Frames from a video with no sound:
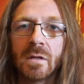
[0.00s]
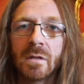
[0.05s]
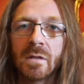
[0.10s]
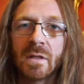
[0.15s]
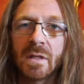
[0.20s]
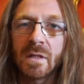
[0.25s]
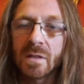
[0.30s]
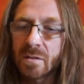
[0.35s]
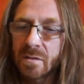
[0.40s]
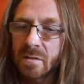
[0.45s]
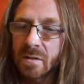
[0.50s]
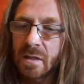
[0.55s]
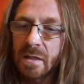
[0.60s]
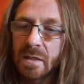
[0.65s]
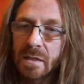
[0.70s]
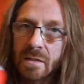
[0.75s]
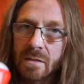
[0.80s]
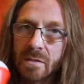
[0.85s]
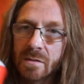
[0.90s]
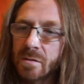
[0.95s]
This
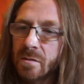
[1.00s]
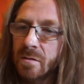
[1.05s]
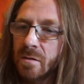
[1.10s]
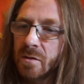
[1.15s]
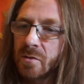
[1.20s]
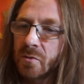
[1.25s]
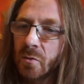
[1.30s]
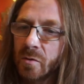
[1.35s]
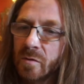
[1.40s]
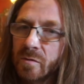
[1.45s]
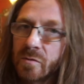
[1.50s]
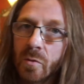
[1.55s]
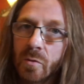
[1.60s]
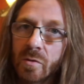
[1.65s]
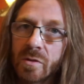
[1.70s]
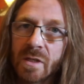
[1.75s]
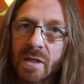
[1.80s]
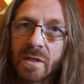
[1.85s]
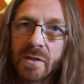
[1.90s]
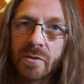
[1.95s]
is the sort of
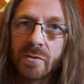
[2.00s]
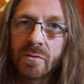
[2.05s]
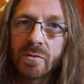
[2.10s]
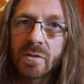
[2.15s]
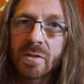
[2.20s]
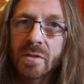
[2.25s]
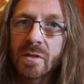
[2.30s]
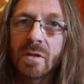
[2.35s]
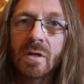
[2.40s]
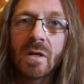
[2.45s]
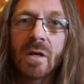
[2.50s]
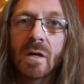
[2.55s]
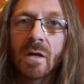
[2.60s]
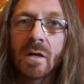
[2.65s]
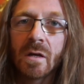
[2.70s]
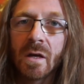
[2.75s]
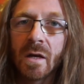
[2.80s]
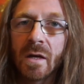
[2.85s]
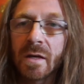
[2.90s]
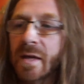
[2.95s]
torch I used.
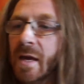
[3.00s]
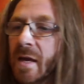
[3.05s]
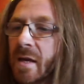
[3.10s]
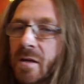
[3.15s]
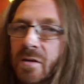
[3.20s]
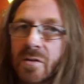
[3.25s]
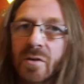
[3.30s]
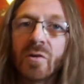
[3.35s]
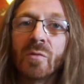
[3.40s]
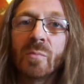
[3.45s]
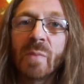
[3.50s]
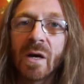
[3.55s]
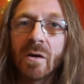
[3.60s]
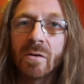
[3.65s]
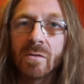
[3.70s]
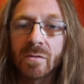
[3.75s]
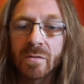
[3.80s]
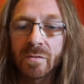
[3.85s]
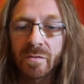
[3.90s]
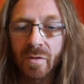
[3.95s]
Again, they're
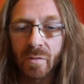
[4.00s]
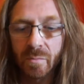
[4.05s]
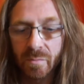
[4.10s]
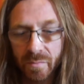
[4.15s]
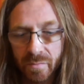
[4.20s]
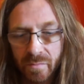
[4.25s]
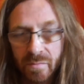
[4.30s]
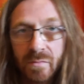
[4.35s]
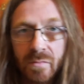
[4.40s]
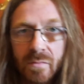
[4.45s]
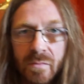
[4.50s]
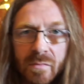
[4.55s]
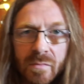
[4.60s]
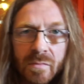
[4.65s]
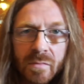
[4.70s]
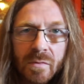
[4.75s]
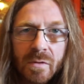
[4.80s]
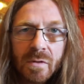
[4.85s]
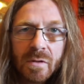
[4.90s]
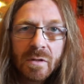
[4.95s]
£1 from
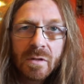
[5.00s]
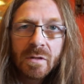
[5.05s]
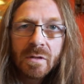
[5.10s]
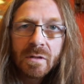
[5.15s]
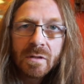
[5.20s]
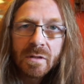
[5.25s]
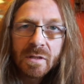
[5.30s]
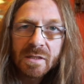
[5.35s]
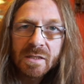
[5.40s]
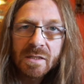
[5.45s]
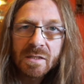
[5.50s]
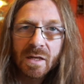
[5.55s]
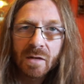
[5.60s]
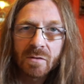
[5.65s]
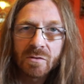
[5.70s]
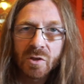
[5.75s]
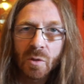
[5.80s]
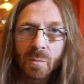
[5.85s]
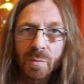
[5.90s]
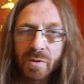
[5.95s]
the discount
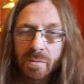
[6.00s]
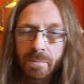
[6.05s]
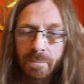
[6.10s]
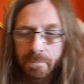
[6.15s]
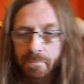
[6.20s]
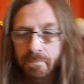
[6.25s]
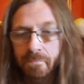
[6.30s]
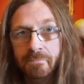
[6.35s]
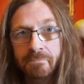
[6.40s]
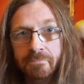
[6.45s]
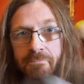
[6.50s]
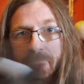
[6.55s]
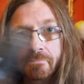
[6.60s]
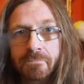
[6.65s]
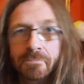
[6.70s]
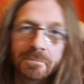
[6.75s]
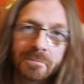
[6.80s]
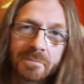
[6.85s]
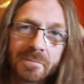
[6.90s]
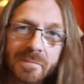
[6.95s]
shop.
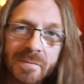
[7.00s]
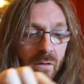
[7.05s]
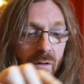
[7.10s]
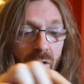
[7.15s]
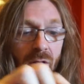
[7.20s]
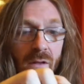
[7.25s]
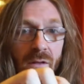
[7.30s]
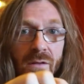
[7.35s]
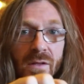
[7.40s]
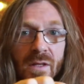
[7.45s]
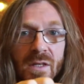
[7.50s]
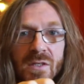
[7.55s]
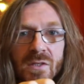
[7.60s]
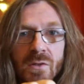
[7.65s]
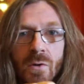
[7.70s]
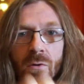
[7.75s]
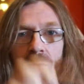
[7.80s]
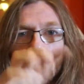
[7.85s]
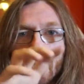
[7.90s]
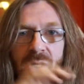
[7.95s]
This
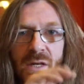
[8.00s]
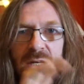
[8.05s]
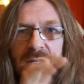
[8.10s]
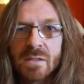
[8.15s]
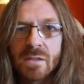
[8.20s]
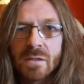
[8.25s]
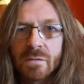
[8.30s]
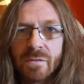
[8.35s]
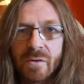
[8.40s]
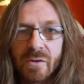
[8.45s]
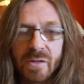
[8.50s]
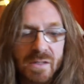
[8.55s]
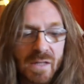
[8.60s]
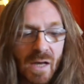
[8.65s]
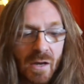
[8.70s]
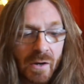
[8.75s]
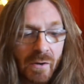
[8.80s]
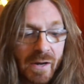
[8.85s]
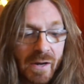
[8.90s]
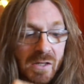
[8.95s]
torch isn't a very
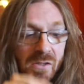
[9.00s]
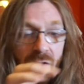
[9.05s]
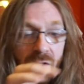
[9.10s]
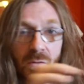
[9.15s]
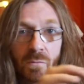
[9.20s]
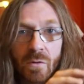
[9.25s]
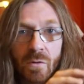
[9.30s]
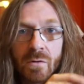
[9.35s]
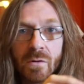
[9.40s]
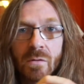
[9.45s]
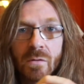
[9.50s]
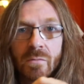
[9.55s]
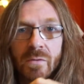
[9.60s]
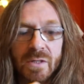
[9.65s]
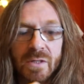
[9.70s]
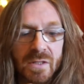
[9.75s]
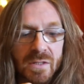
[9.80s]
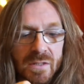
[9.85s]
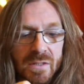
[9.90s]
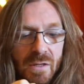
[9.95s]
directional one,
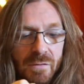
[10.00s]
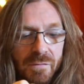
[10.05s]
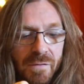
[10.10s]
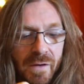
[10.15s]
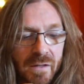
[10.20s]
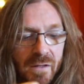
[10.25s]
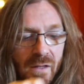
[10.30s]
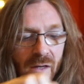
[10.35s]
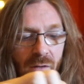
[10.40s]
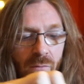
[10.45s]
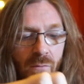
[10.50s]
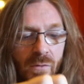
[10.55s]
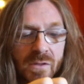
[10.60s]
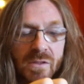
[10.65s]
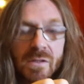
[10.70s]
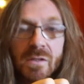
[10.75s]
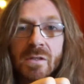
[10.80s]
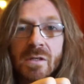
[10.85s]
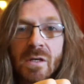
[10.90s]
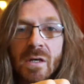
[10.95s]
which is the effect that I
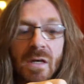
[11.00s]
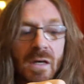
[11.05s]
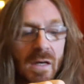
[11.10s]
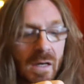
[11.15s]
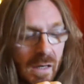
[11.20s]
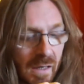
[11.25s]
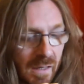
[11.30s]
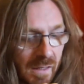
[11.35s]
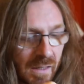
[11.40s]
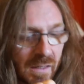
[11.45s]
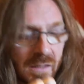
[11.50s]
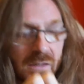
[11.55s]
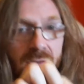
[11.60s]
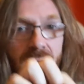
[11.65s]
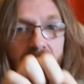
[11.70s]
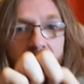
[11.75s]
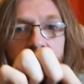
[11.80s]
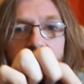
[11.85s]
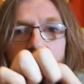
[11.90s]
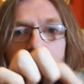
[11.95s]
wanted, and I
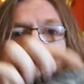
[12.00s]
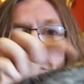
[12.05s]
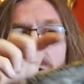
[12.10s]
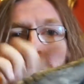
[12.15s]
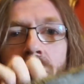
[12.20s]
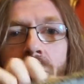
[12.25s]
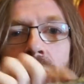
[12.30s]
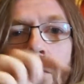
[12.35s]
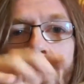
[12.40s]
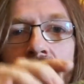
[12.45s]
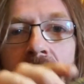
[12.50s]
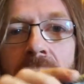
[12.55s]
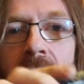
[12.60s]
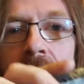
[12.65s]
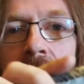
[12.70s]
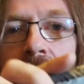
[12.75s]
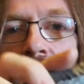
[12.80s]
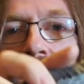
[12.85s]
drilled a hole in.